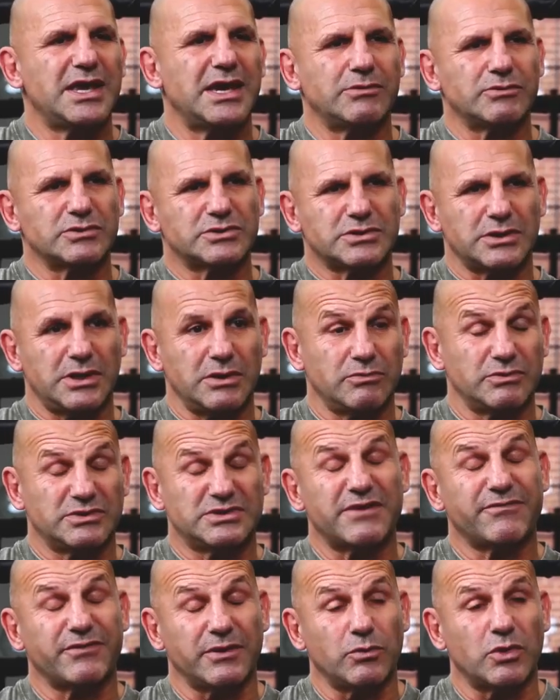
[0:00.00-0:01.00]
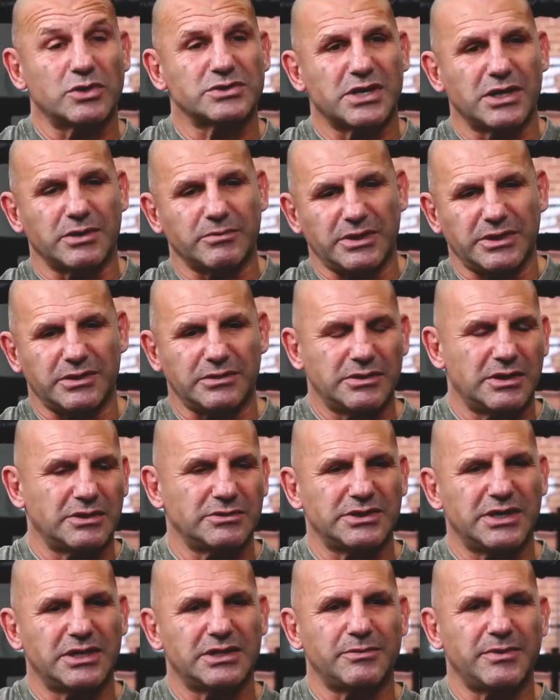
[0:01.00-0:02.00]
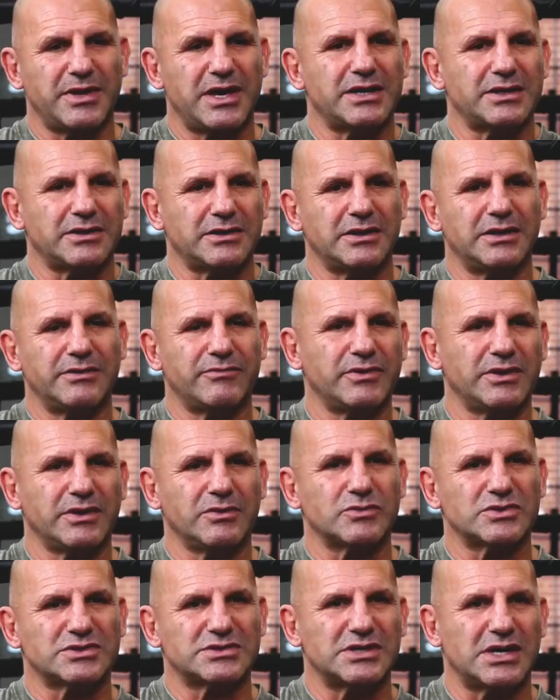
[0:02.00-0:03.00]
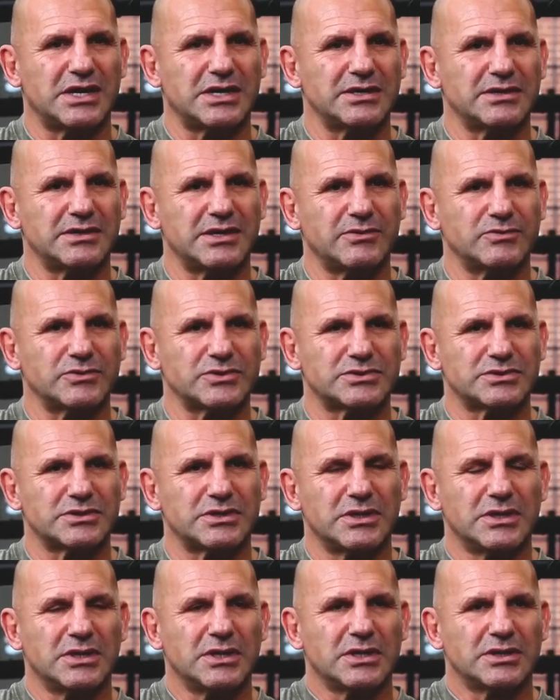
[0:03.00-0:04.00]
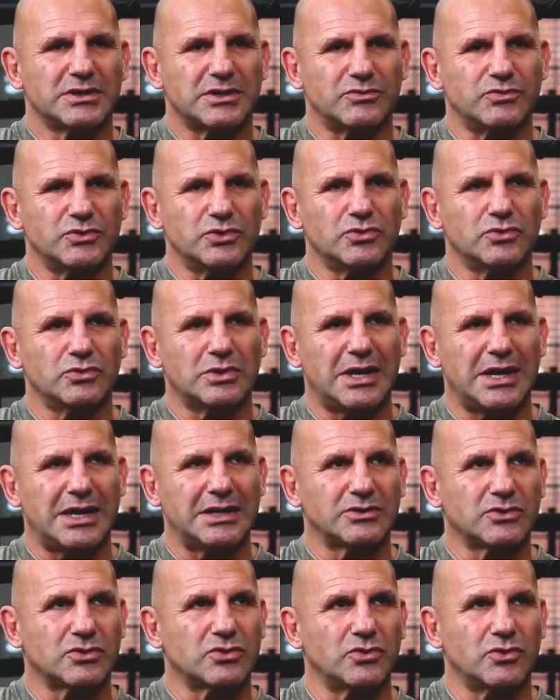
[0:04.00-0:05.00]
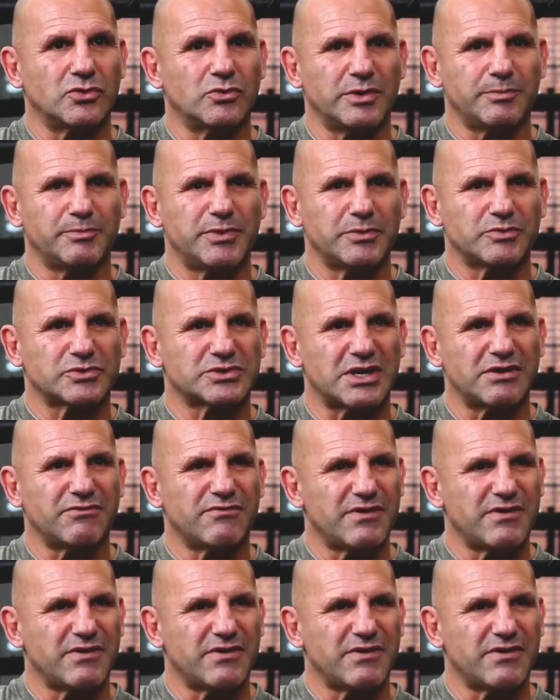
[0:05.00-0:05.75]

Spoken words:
Yeah, it definitely was homely, no doubt about it. And everything was done. That was the rule, hardcore. When people say